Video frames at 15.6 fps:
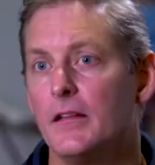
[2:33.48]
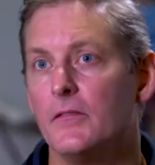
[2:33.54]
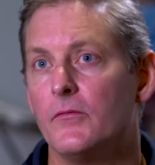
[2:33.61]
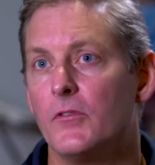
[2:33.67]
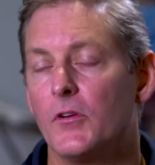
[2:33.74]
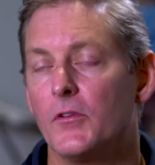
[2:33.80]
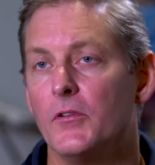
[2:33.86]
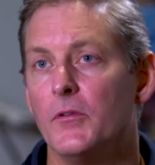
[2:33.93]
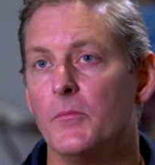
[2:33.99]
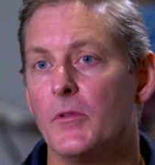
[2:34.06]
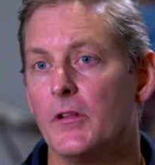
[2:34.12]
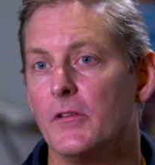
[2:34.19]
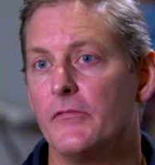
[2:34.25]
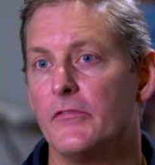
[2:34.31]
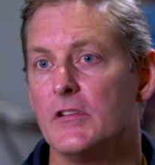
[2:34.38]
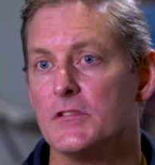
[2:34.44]
the volume
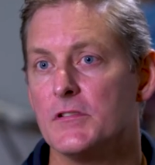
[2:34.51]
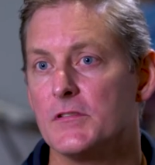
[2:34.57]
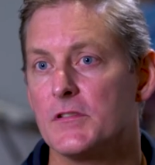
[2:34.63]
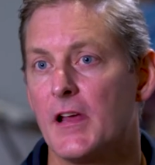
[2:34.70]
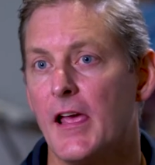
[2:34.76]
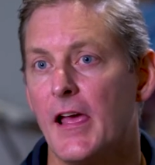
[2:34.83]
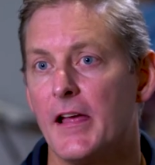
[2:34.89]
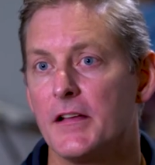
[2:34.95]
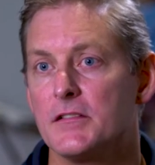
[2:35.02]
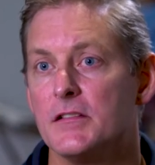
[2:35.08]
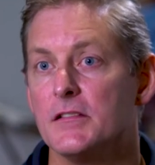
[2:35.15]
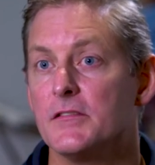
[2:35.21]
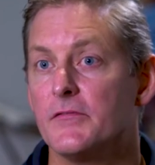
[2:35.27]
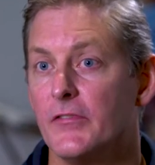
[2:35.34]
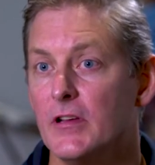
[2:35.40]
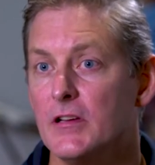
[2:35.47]
that the fishers catch
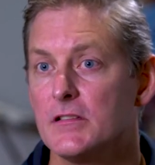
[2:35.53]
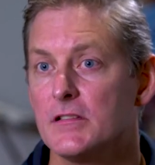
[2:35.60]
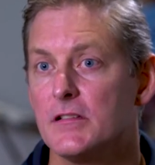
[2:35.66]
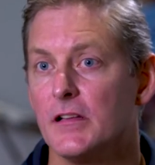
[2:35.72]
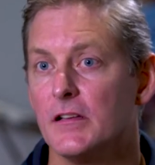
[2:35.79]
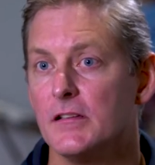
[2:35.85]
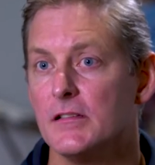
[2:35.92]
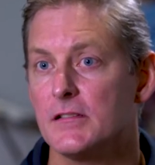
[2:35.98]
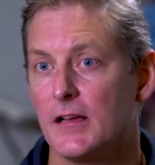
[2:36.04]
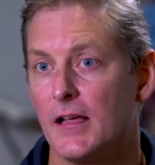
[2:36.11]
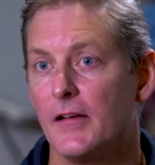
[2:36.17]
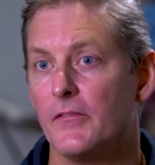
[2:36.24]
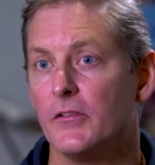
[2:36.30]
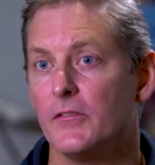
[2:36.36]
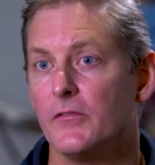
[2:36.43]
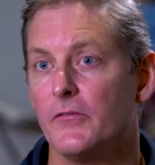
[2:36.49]
is fixed and is
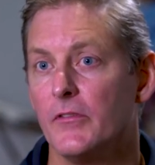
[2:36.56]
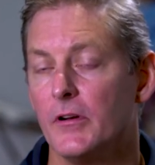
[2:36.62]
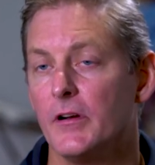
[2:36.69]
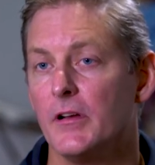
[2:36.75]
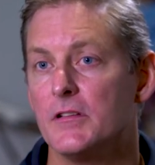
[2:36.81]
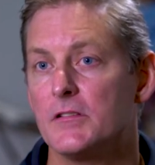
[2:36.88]
governed very